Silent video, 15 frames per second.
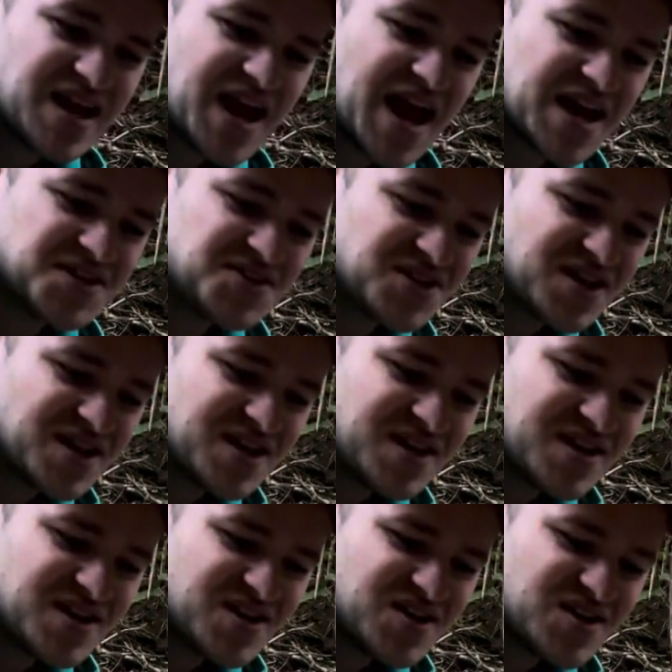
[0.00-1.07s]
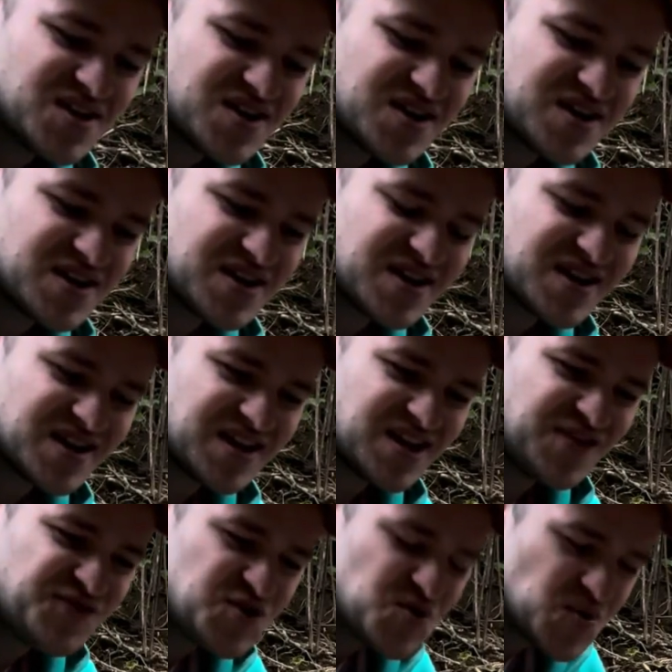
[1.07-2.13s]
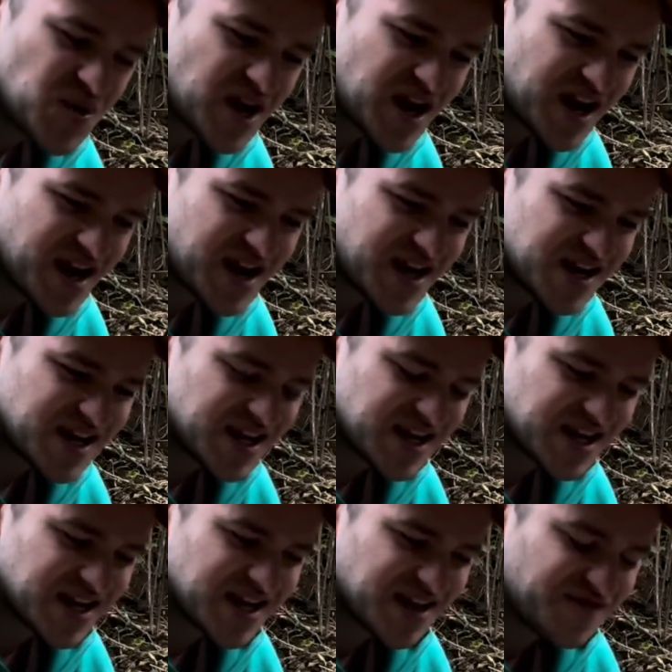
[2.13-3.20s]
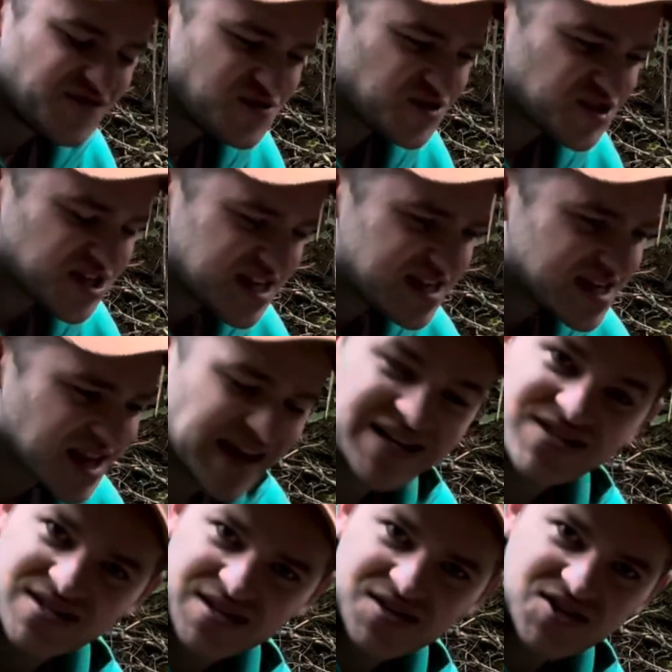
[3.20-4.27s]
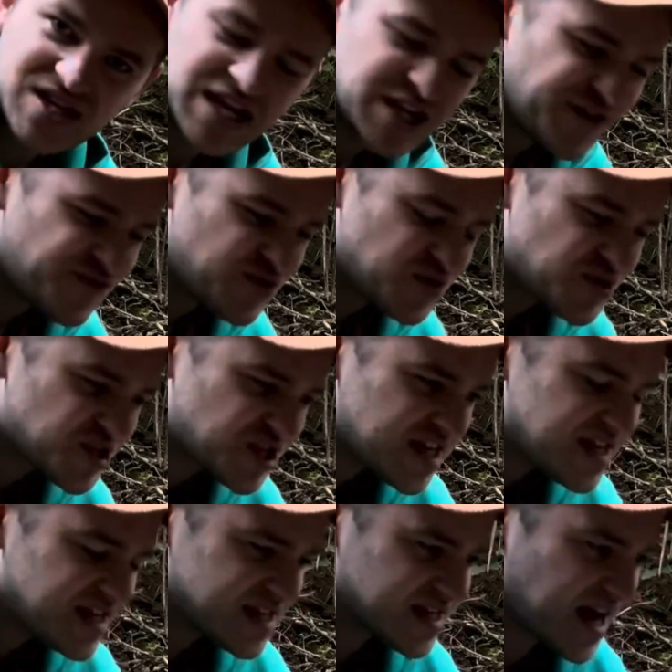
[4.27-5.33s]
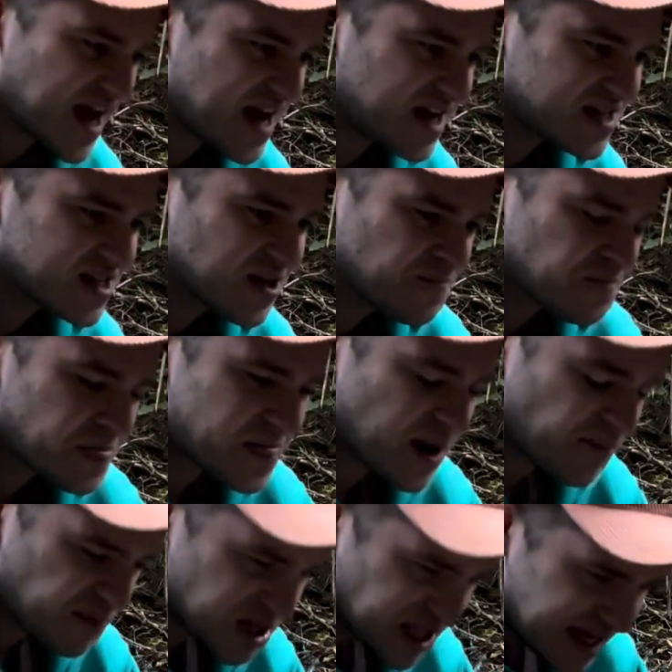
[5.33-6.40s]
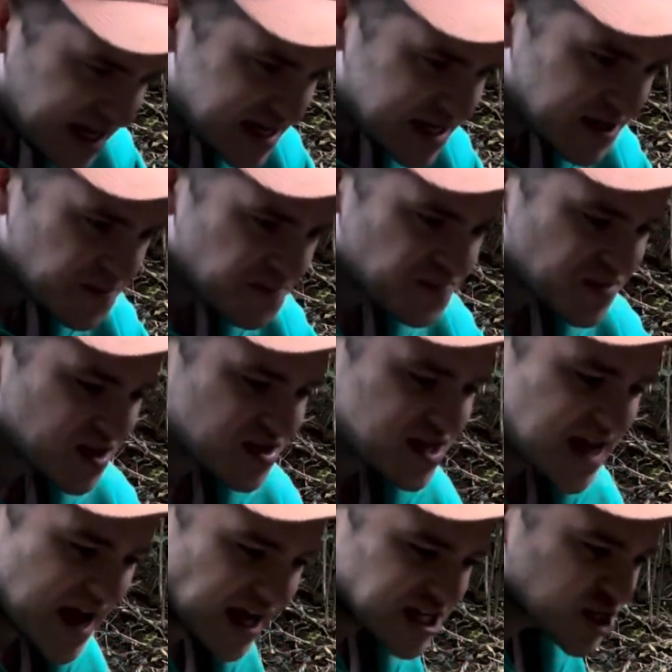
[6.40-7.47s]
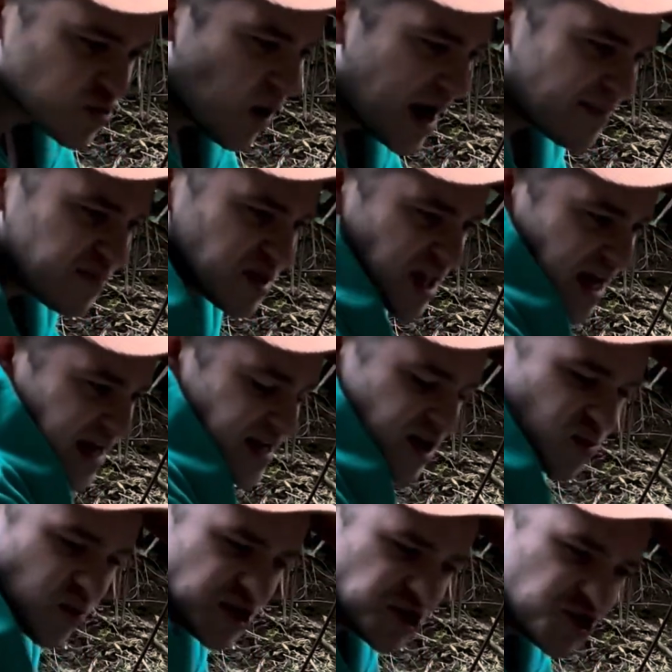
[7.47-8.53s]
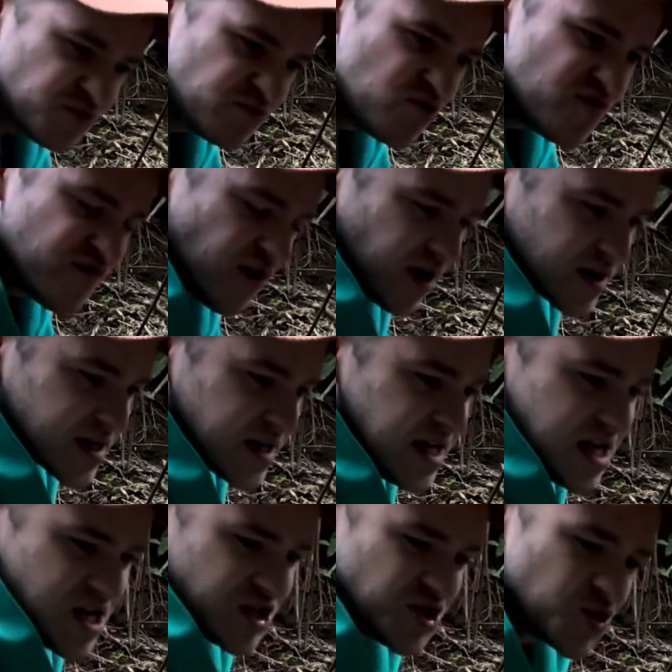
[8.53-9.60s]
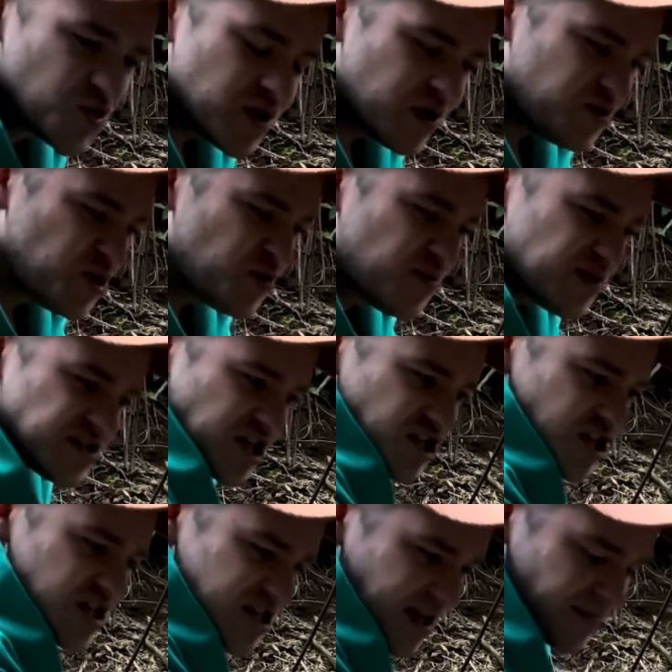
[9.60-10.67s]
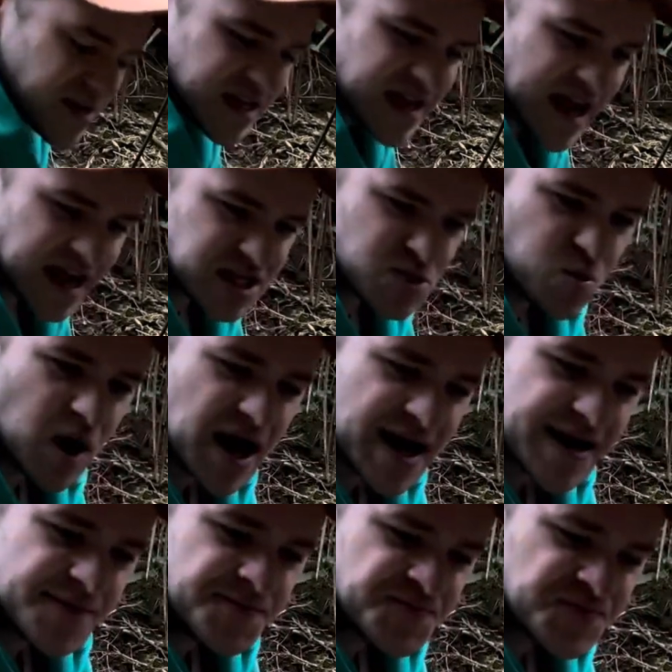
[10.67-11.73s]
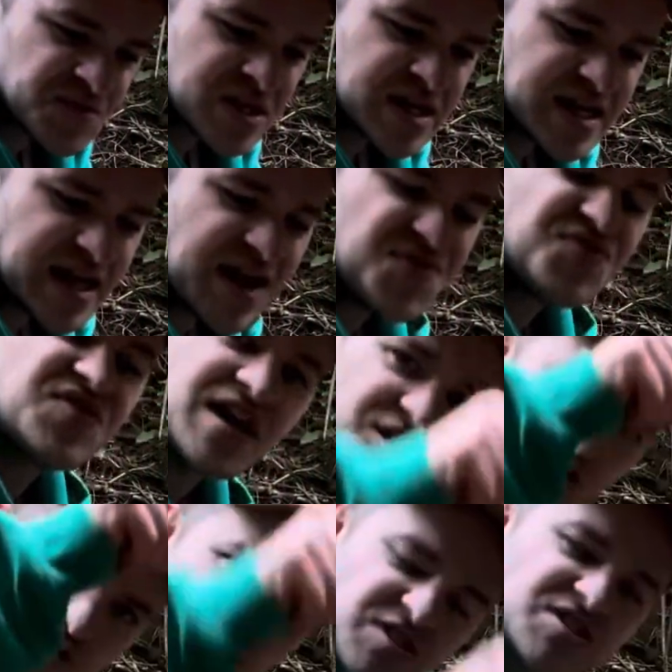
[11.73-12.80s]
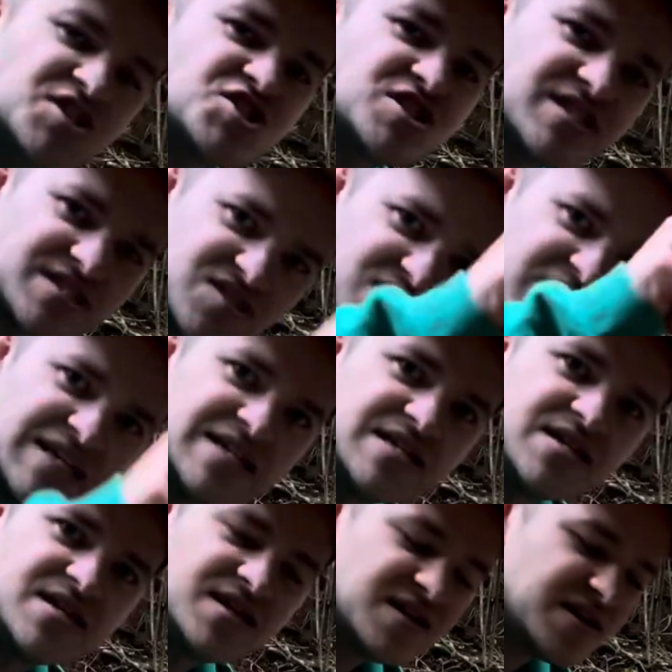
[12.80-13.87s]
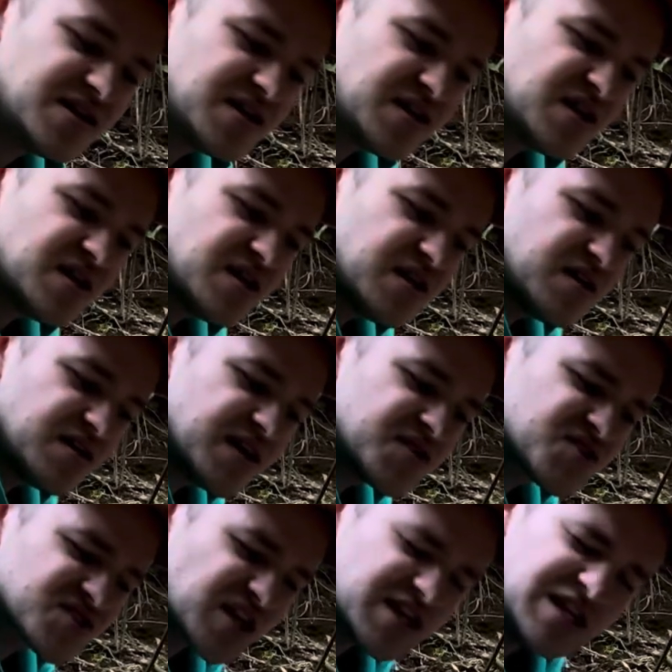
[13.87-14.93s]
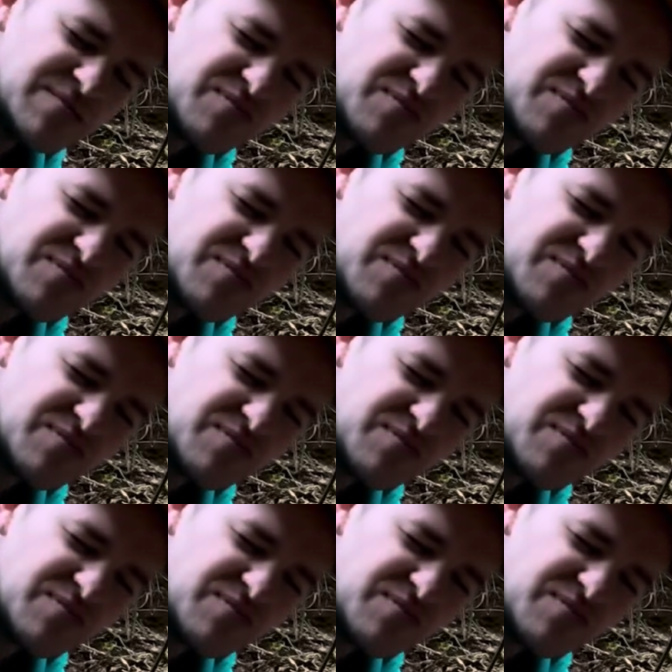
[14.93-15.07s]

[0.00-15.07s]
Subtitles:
And if you see it like this, and if you see it as a plane, the XY plane in which you move on, you position something in XY, and then you position it in Z, it suddenly